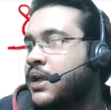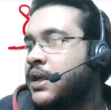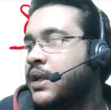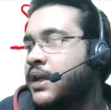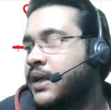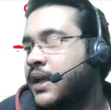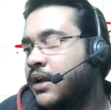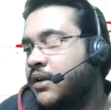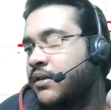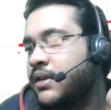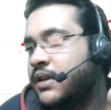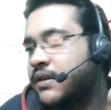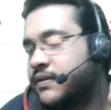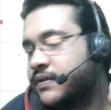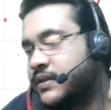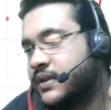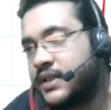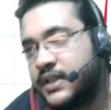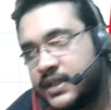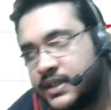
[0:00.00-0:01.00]
Now, if
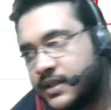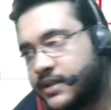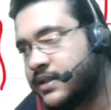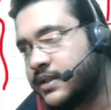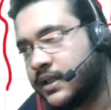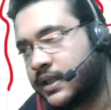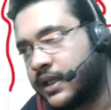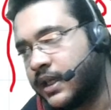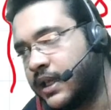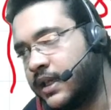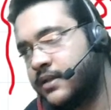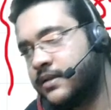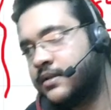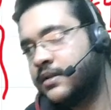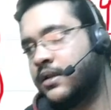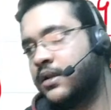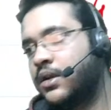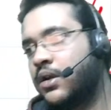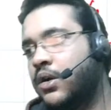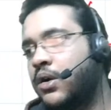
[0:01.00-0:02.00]
this is the case,
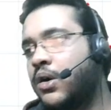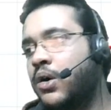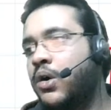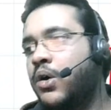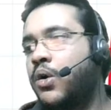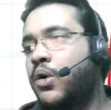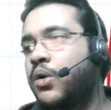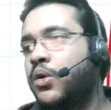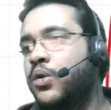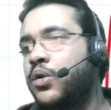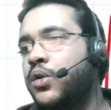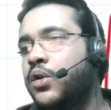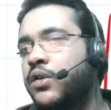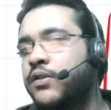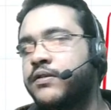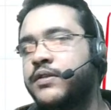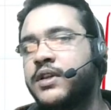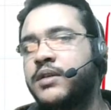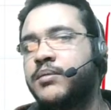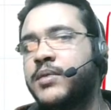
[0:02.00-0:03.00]
all
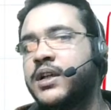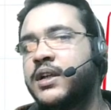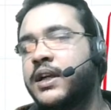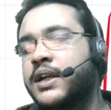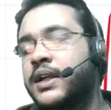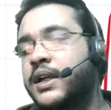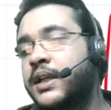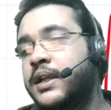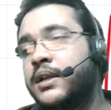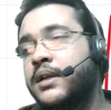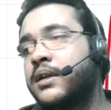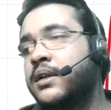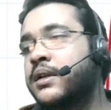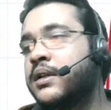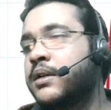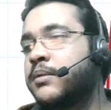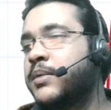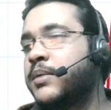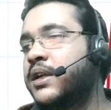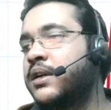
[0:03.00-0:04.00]
of them are getting
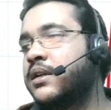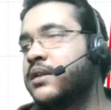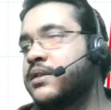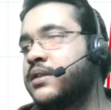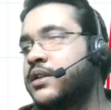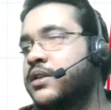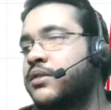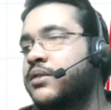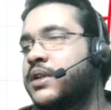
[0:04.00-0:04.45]
remainder 0.